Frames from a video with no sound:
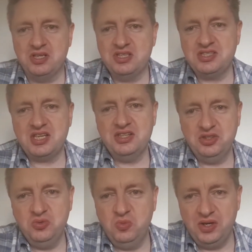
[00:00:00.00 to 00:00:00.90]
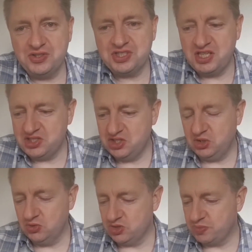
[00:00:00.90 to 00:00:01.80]
It's like you will stick to your
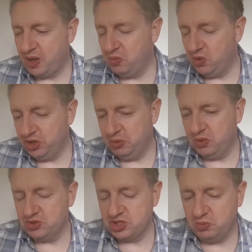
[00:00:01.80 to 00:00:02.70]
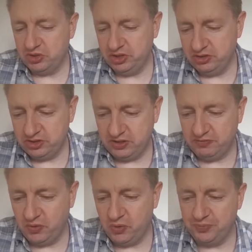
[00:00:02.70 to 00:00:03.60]
guns about what you want and what you're looking
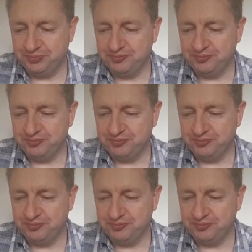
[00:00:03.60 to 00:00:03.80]
for.